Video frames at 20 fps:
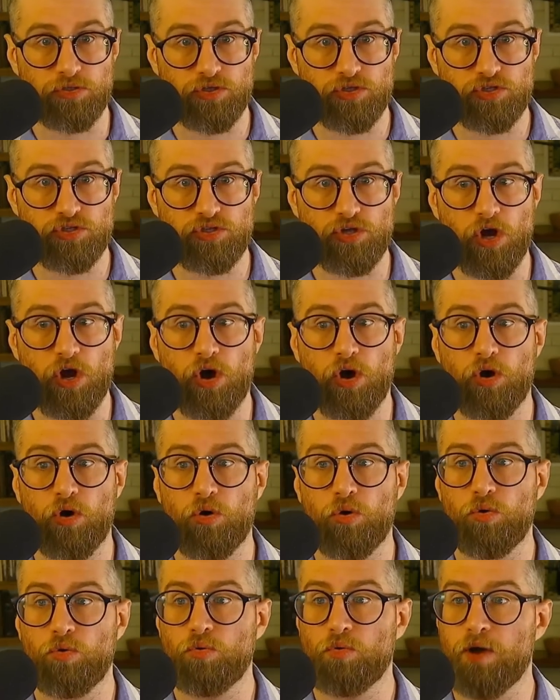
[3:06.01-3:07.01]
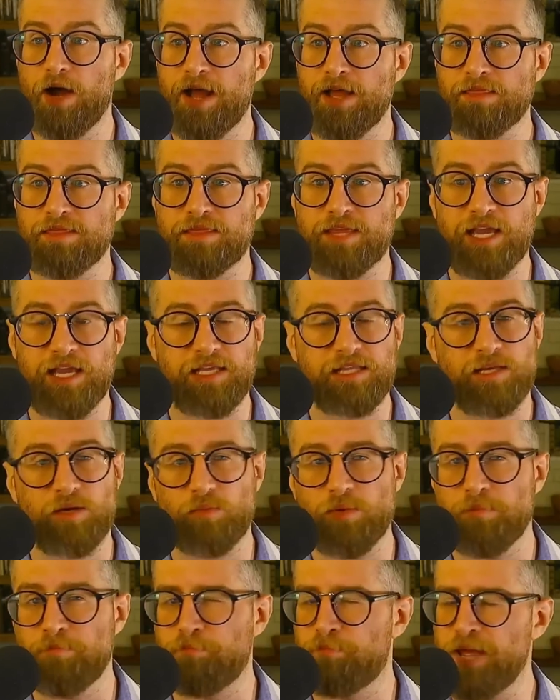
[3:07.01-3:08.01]
So I think that
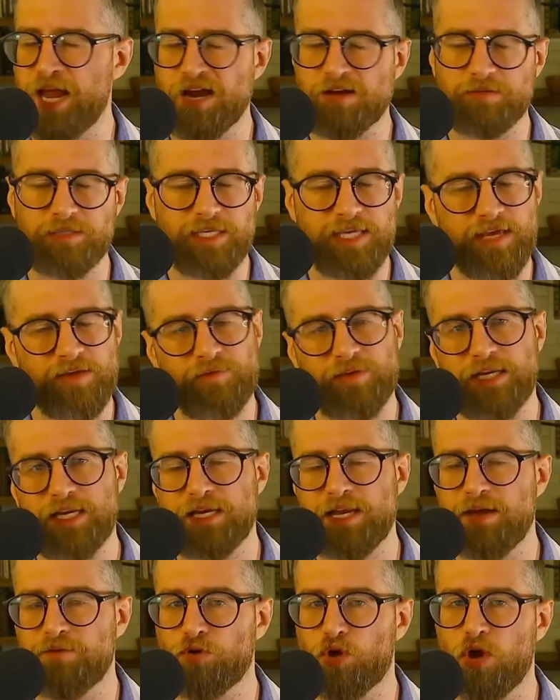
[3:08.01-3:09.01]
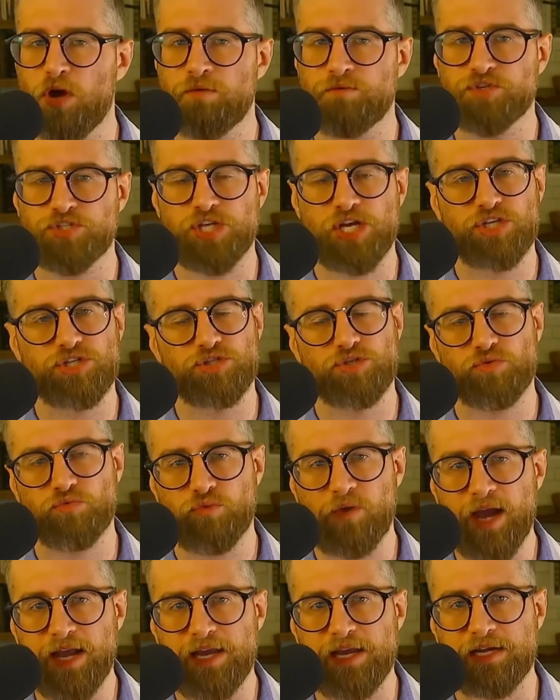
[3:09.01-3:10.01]
we barely even need to have a conversation to
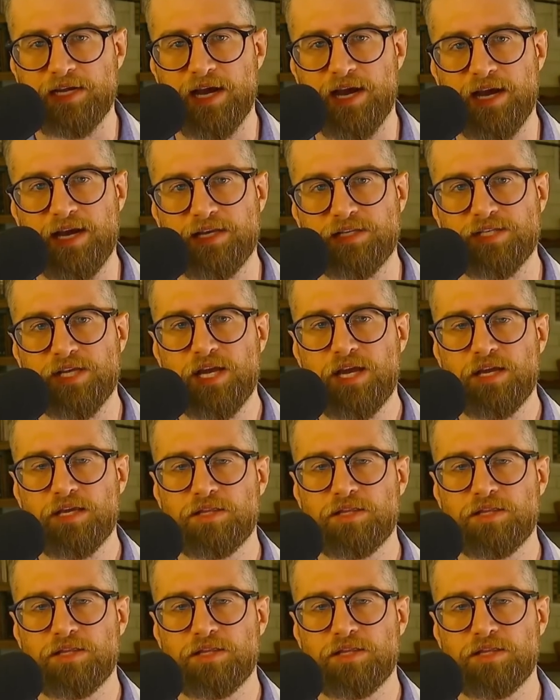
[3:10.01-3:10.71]
recognize